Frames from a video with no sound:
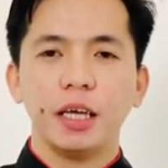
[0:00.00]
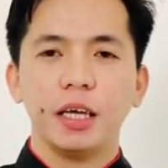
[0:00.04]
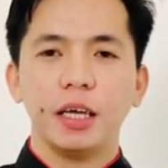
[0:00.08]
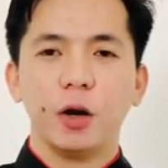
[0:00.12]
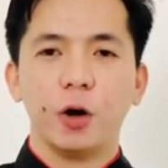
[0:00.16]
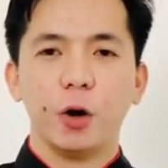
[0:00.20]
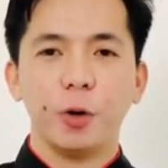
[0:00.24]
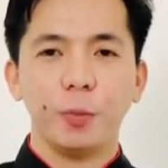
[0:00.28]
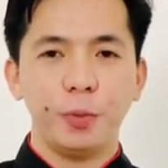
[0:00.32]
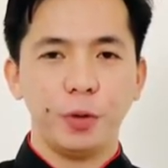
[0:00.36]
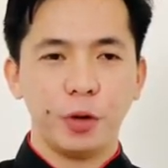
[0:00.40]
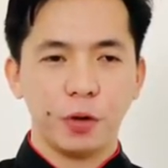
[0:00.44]

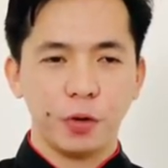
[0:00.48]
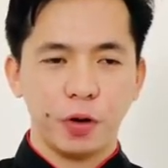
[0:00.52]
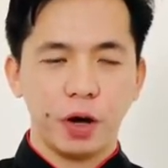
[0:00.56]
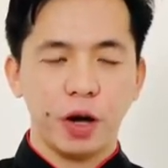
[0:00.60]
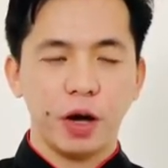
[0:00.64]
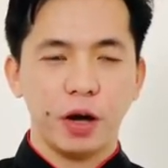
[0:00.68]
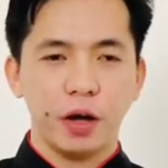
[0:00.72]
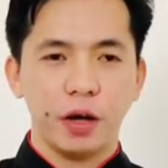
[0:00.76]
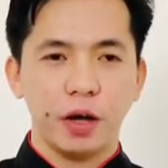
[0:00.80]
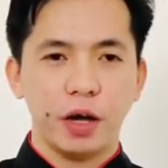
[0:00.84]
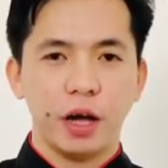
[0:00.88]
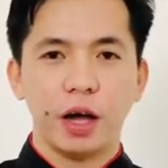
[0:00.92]
Hope you
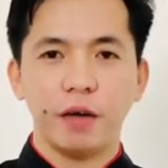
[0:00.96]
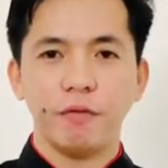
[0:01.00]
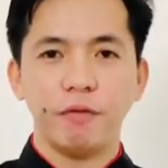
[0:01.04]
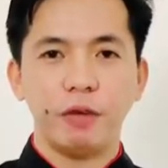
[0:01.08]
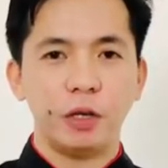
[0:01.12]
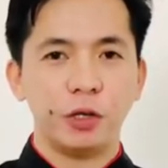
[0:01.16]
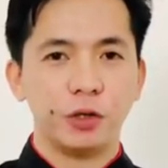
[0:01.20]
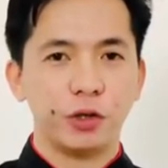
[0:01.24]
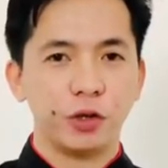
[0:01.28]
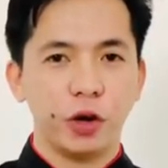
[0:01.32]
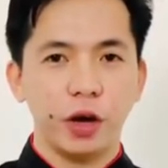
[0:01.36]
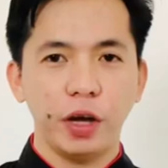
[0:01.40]
have
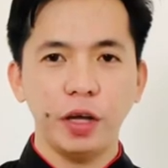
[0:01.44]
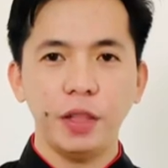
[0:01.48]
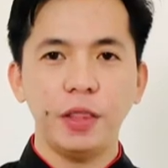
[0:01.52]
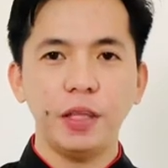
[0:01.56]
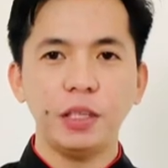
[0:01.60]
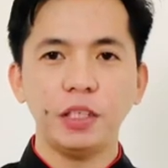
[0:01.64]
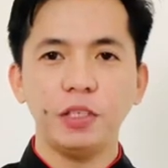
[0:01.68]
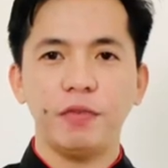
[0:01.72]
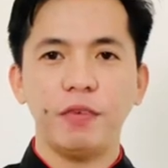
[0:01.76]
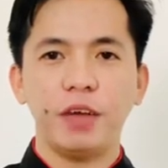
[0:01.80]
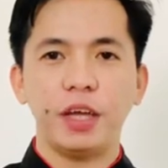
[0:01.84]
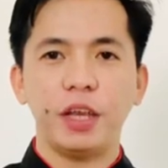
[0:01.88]
enjoyed
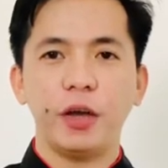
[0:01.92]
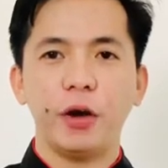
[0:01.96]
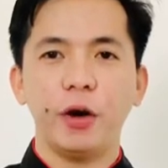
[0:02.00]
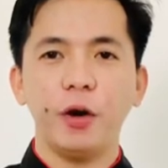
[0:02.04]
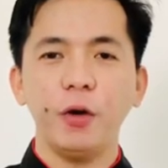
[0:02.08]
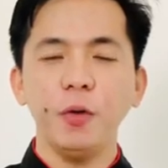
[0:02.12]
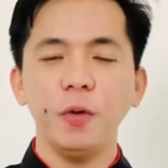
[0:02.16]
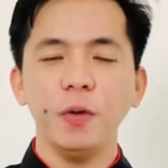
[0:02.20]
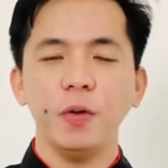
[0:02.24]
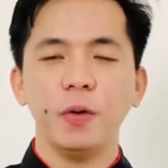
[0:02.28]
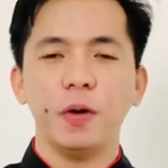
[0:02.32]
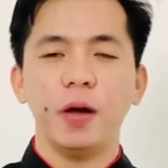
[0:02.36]
this
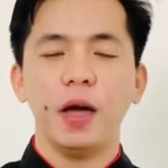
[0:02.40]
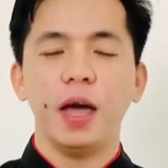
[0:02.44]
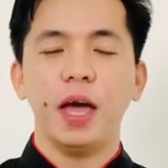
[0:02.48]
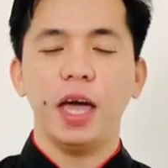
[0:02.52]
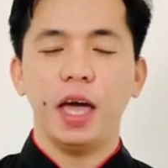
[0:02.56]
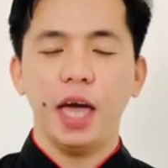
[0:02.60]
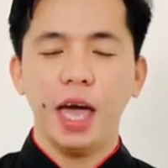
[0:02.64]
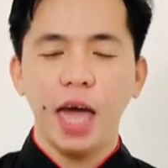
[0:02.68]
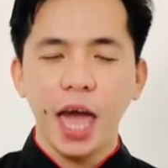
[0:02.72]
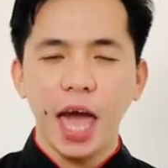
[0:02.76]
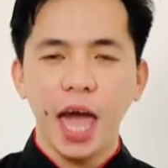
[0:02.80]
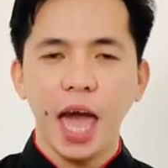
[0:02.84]
video
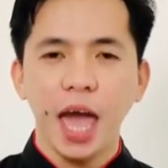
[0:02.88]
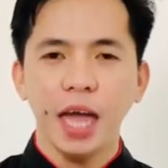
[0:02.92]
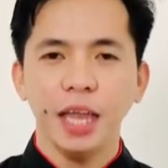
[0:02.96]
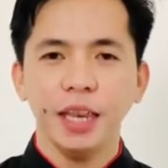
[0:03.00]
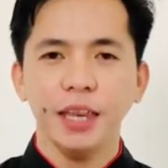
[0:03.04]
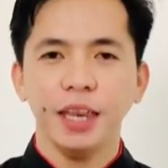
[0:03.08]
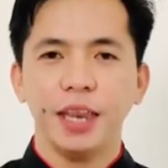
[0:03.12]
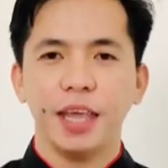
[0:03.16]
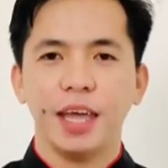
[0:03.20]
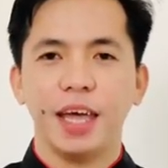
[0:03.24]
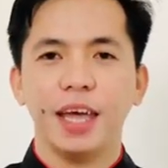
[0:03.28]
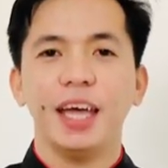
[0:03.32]

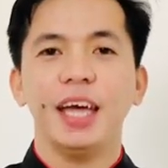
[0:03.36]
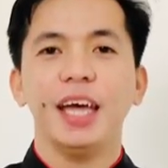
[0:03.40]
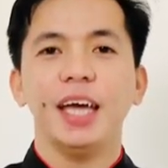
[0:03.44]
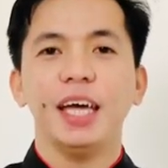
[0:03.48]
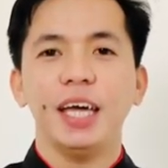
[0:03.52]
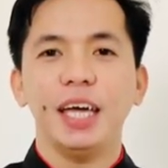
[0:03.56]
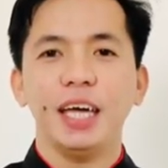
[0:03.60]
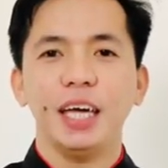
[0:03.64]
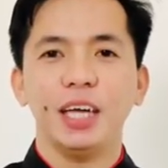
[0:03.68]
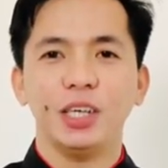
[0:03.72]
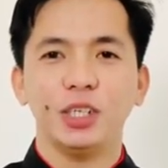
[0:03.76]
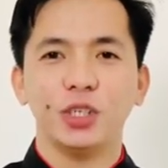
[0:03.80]
and
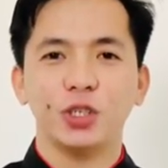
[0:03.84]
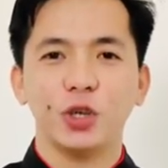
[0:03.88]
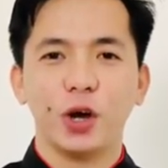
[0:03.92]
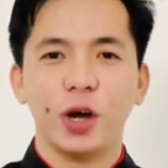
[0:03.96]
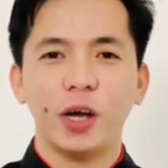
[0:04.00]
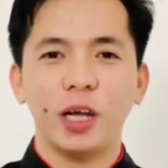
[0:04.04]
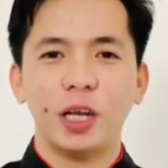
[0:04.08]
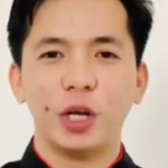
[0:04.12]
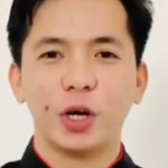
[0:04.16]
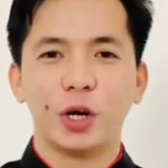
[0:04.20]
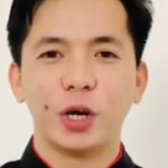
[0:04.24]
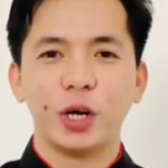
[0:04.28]

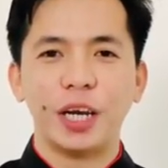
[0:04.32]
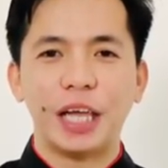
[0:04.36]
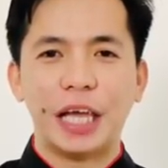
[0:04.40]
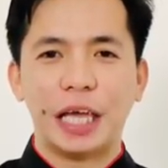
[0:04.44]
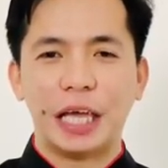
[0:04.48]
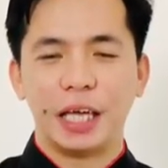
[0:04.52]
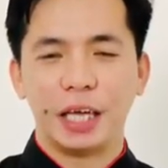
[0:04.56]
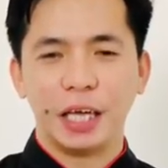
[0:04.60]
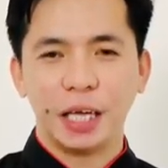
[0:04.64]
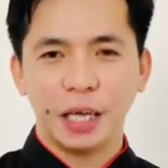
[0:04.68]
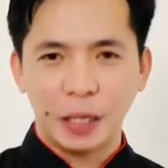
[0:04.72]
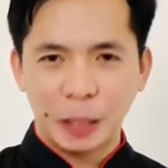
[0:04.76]
enjoy
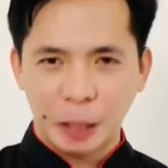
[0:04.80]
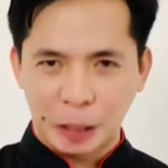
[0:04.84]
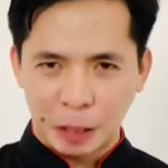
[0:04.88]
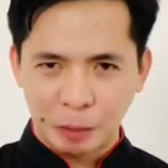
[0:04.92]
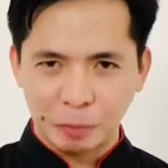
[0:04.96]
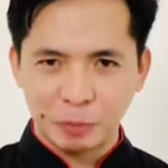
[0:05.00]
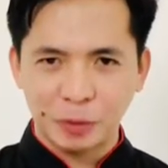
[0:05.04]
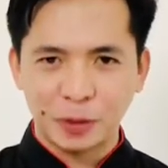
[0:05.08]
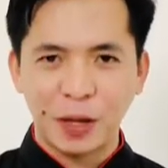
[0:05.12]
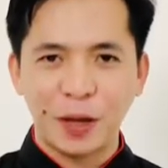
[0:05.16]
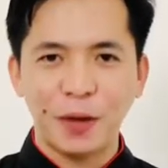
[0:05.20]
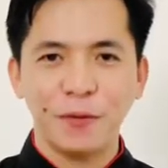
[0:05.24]
learning.
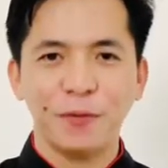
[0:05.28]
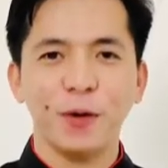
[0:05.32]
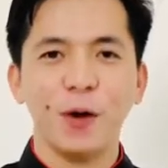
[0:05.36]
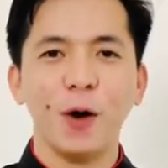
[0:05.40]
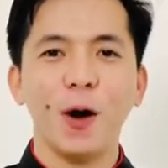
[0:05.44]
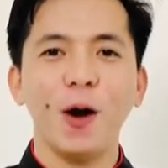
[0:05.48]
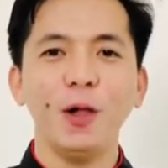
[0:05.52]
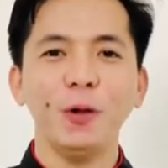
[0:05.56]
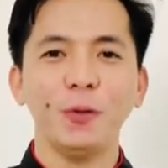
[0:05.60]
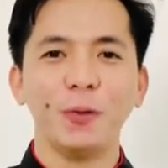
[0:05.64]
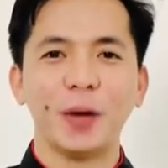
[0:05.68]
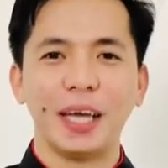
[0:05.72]
Keep safe
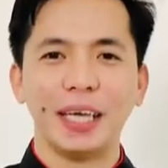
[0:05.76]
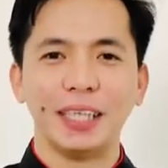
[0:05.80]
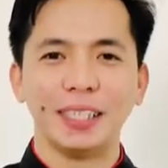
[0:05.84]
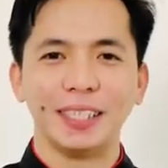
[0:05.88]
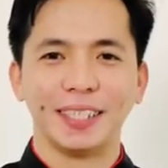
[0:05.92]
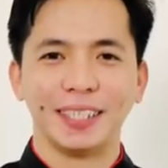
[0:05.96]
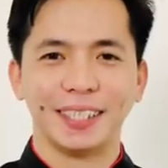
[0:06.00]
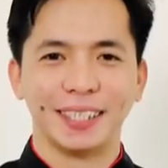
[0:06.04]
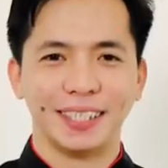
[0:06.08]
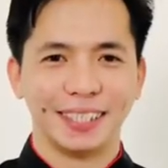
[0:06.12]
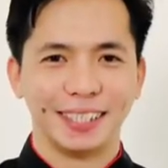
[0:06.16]
always.